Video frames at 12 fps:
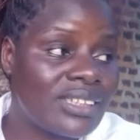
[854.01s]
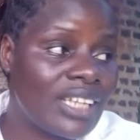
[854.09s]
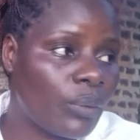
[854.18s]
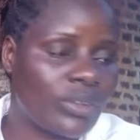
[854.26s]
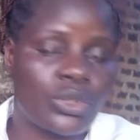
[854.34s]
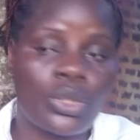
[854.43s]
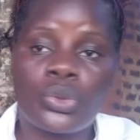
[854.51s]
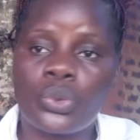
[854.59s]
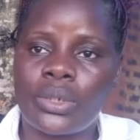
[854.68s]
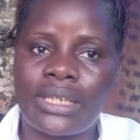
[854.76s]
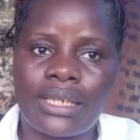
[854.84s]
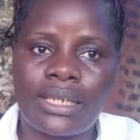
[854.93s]
snake was going
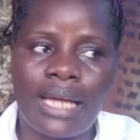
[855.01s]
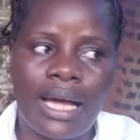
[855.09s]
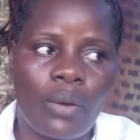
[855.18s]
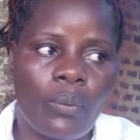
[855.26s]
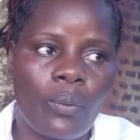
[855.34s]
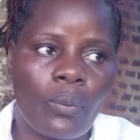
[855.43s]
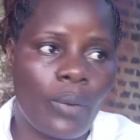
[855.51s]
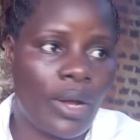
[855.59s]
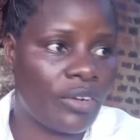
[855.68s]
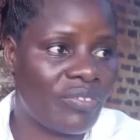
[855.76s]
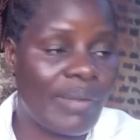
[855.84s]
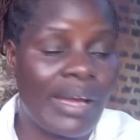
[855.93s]
to kill
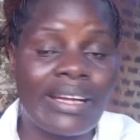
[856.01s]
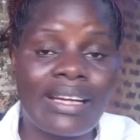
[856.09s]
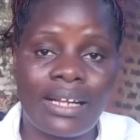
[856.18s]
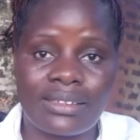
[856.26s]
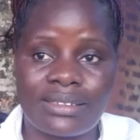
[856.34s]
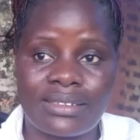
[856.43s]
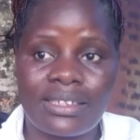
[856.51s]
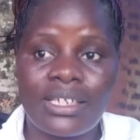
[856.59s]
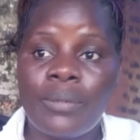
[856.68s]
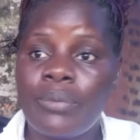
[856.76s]
one of my girls,